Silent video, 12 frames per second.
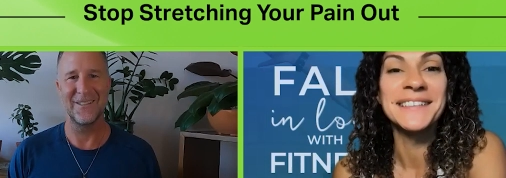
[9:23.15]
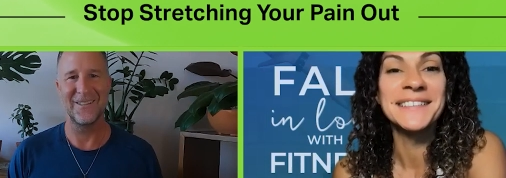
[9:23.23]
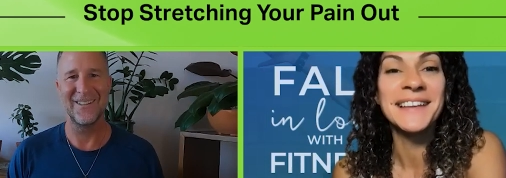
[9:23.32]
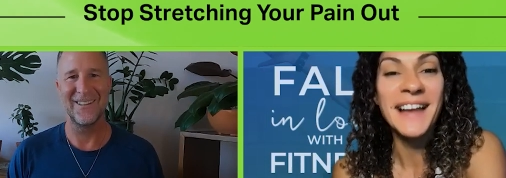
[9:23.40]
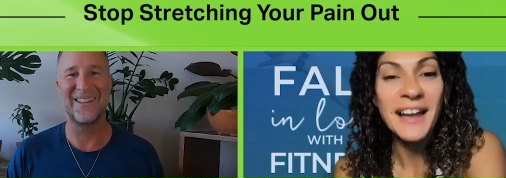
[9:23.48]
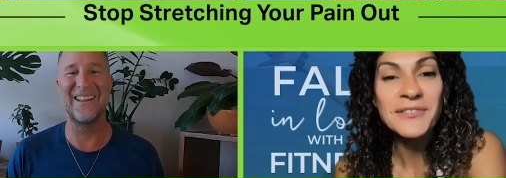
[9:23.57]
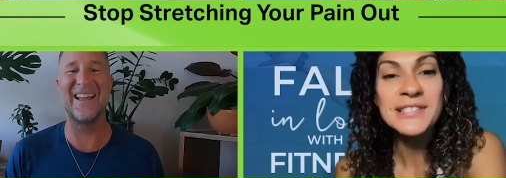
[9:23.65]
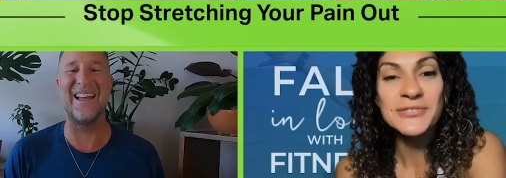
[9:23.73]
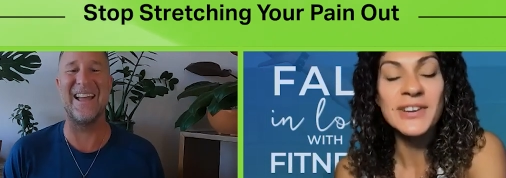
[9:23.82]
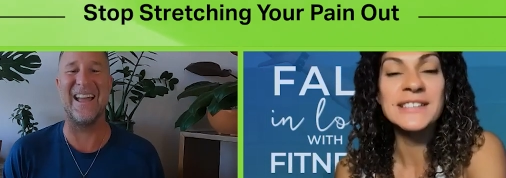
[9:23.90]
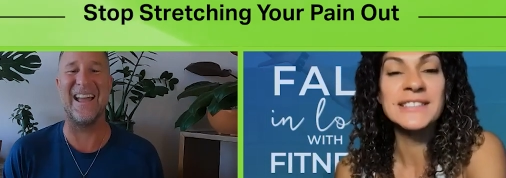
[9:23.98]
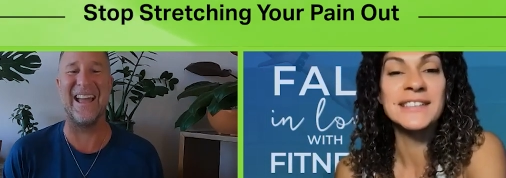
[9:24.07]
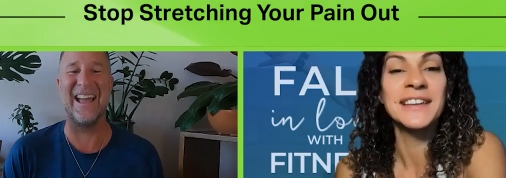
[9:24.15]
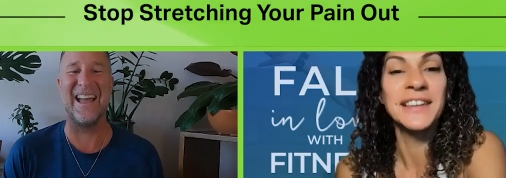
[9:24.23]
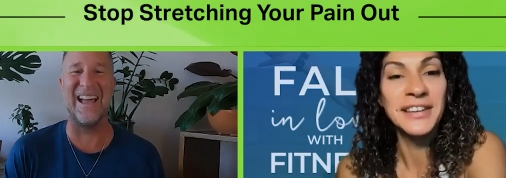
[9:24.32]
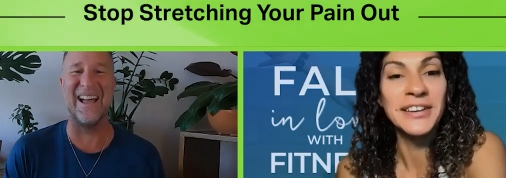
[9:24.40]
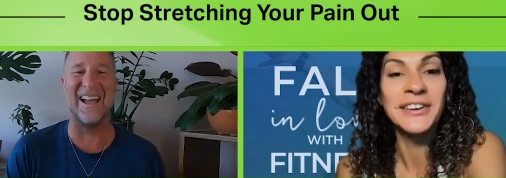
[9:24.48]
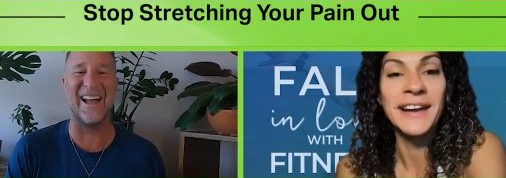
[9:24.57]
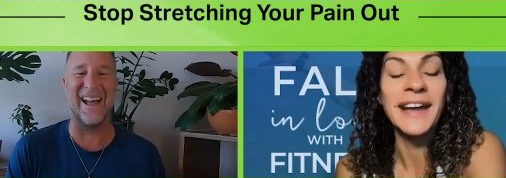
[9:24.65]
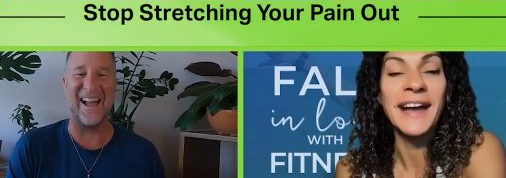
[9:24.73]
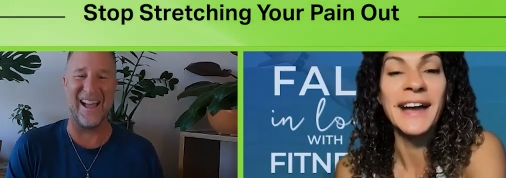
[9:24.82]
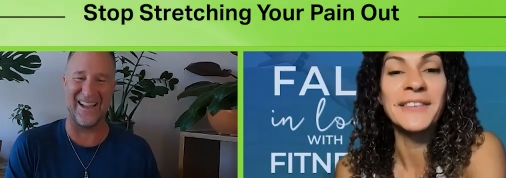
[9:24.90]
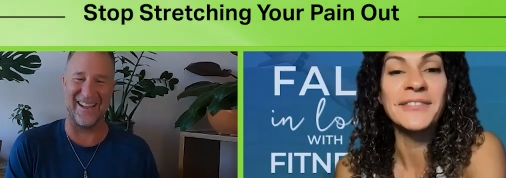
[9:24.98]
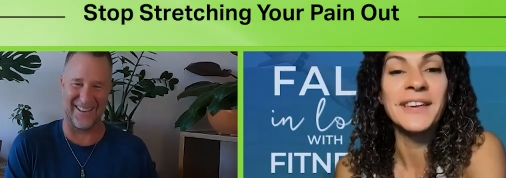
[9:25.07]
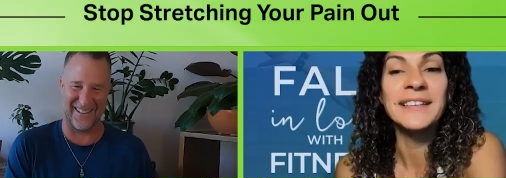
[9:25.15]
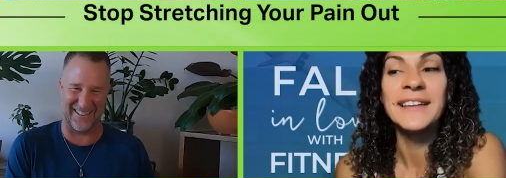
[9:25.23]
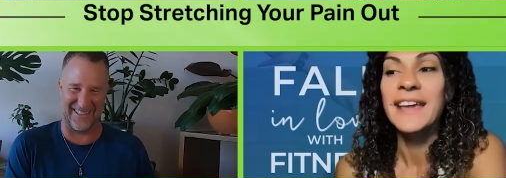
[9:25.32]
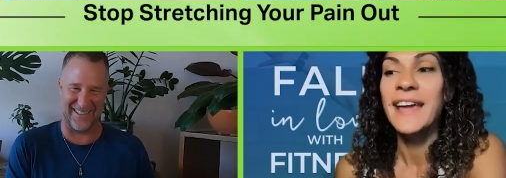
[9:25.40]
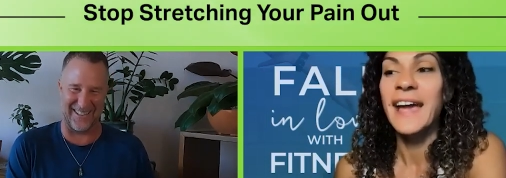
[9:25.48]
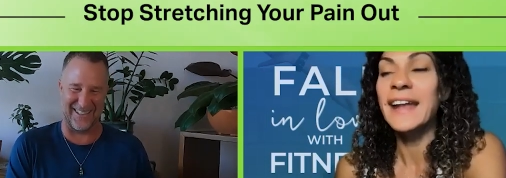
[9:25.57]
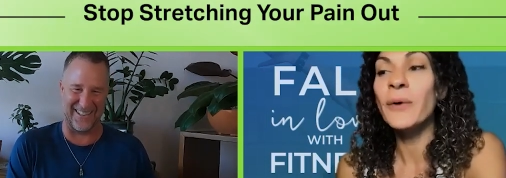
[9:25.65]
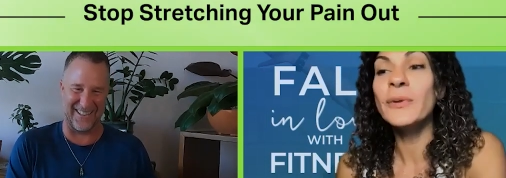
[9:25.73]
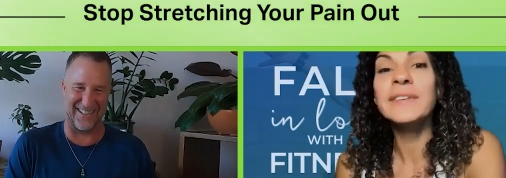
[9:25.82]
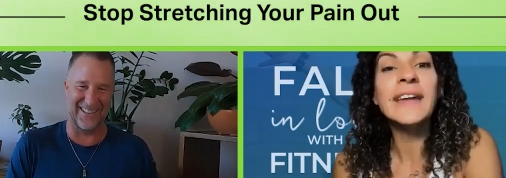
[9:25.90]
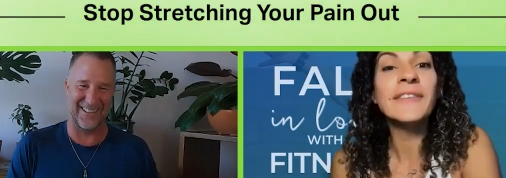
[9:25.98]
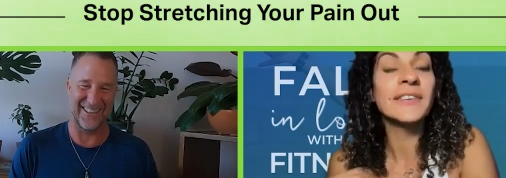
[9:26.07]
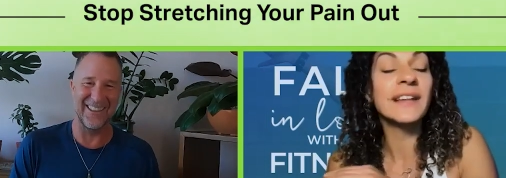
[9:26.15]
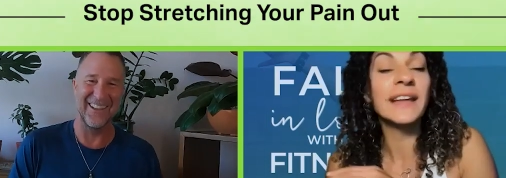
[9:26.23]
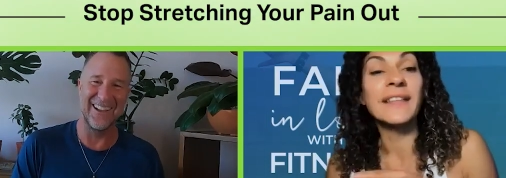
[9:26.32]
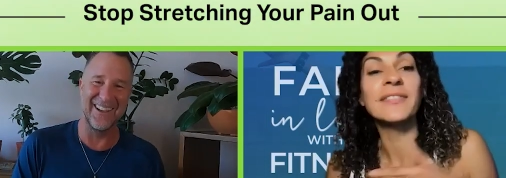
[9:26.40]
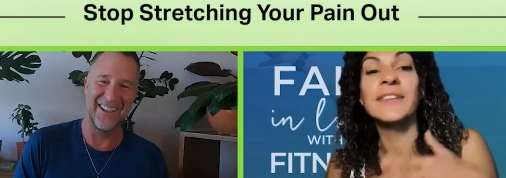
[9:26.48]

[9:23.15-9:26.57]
Speaker 1: Like I haven't stretched in a year and a half, and and I will never like.